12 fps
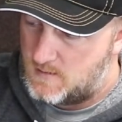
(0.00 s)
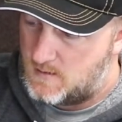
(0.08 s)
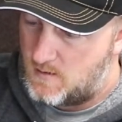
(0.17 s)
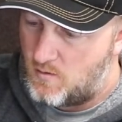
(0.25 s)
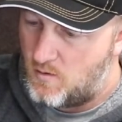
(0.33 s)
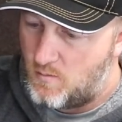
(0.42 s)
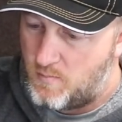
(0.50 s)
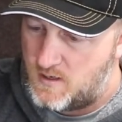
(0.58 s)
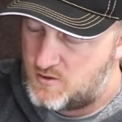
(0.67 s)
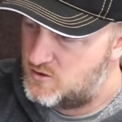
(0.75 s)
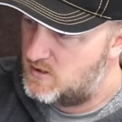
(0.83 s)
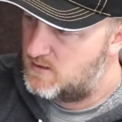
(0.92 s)
whole
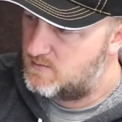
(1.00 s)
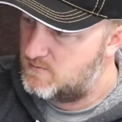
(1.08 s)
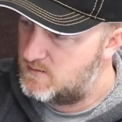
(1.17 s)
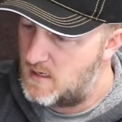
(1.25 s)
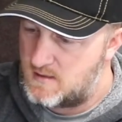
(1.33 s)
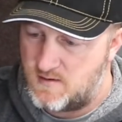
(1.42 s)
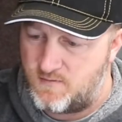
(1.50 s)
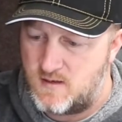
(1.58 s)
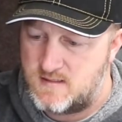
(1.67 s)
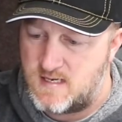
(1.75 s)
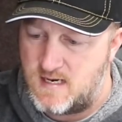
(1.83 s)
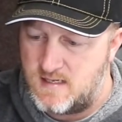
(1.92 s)
bunch of
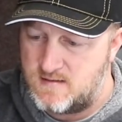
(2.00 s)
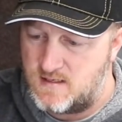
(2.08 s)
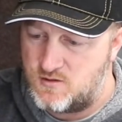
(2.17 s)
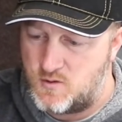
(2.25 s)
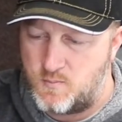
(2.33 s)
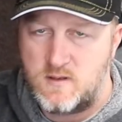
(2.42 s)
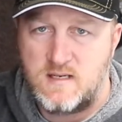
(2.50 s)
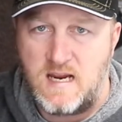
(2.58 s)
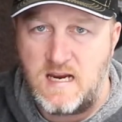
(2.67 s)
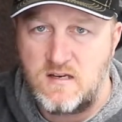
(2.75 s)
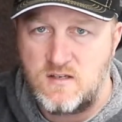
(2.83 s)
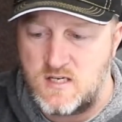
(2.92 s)
different settings that just
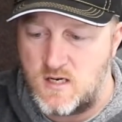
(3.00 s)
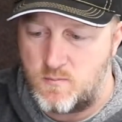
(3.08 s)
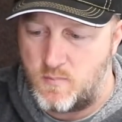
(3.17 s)
pertain to your